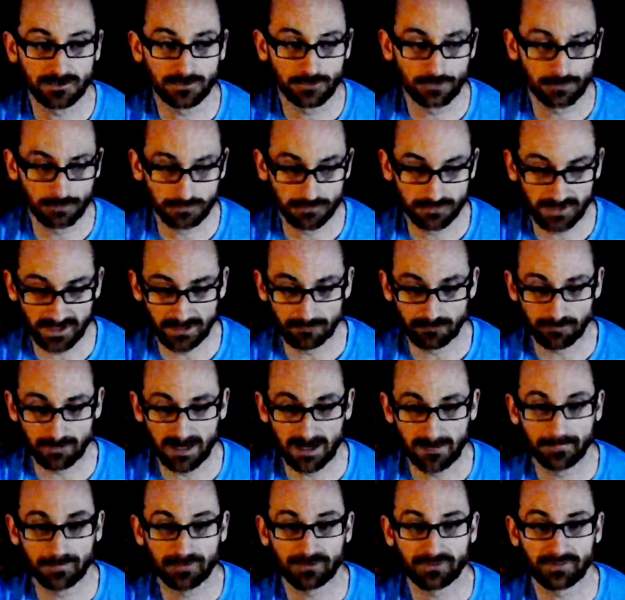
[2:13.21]
do 10
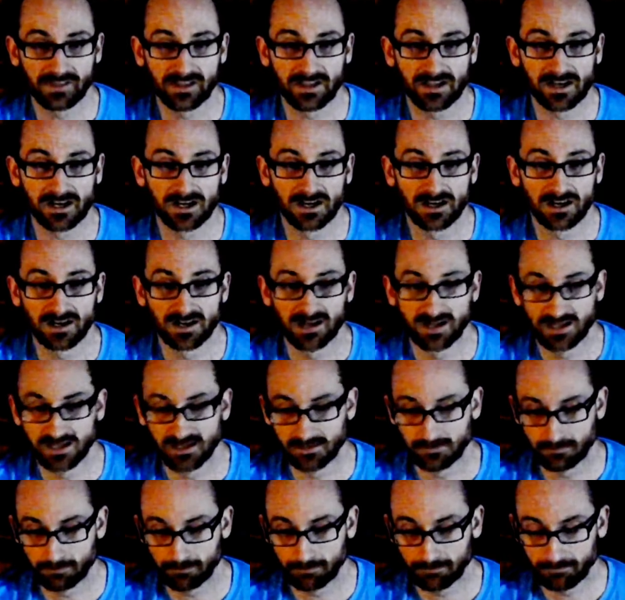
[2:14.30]
reps there,
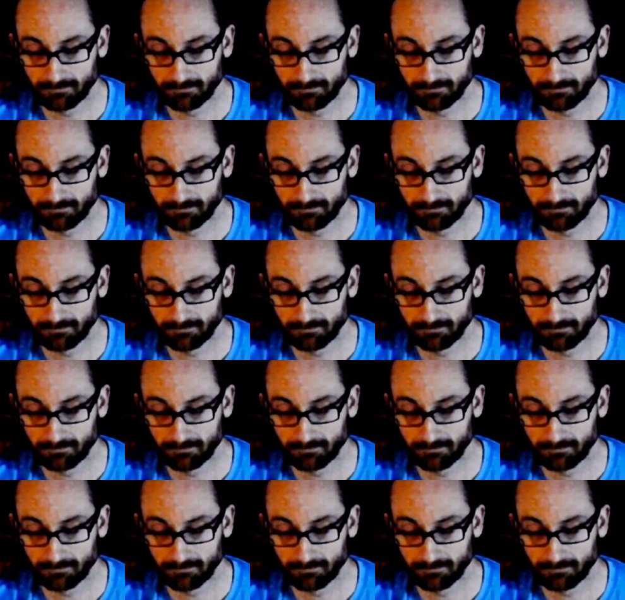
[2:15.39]
and